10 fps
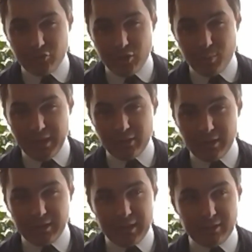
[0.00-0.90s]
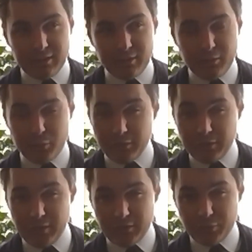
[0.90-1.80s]
You might not get
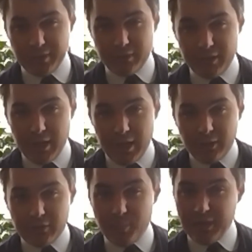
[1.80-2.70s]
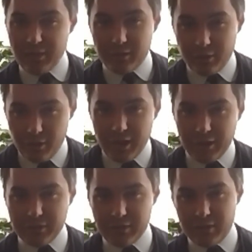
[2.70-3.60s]
thirsty as quickly, so you might not
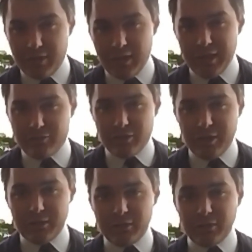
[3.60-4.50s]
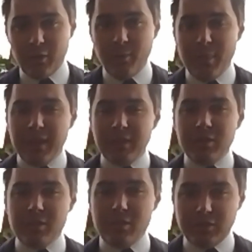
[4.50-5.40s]
realize that you're dehydrated. So
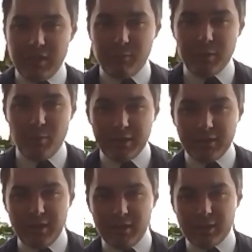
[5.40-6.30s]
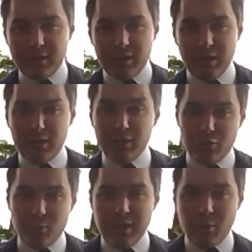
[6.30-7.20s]
you definitely want to take in a good
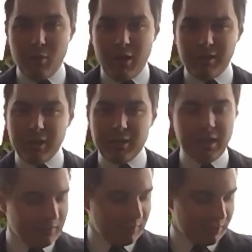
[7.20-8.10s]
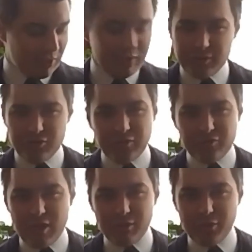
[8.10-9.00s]
amount of water. And these are just
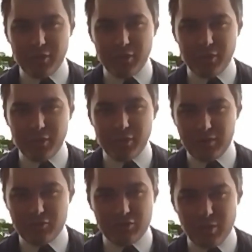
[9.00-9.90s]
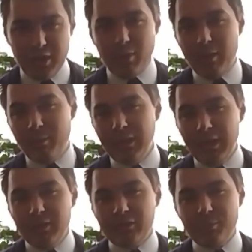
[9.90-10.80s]
general things you should do anyway, but
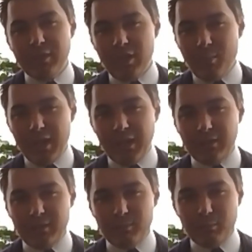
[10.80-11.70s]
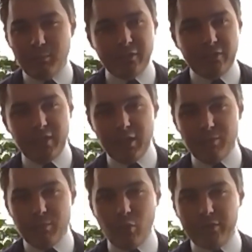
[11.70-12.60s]
something that you might miss even
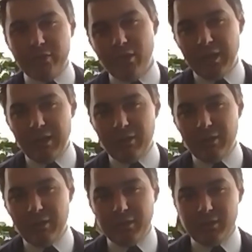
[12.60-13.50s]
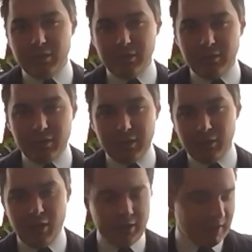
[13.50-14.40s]
more so now that you're in
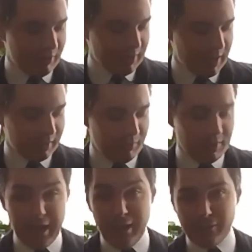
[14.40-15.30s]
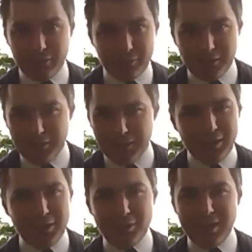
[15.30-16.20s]
lockdown and can't leave your house, or
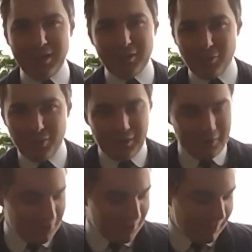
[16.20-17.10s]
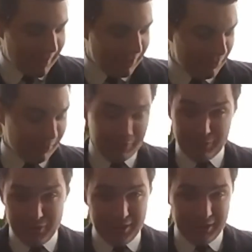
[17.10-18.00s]
can't go to work or do your regular
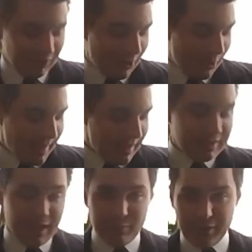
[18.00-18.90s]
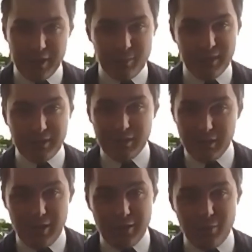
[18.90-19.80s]
routine. So definitely recommend a
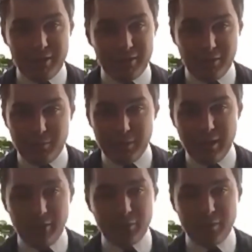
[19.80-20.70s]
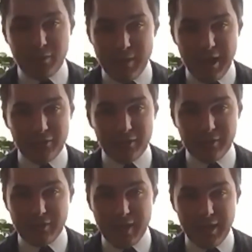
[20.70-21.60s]
lot of water. Good for your health as far as
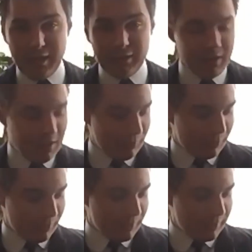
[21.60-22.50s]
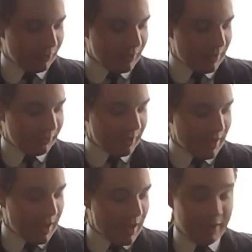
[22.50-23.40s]
viruses and for fitness levels.
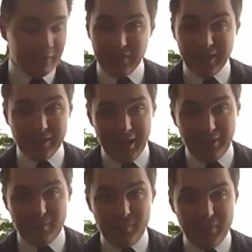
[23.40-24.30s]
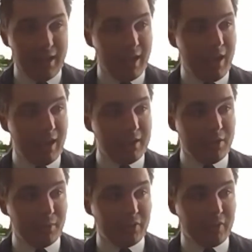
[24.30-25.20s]
Sunlight.
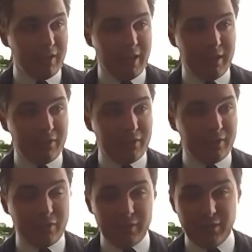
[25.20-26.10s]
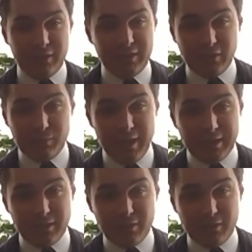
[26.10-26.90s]
Sunlight is a disinfectant.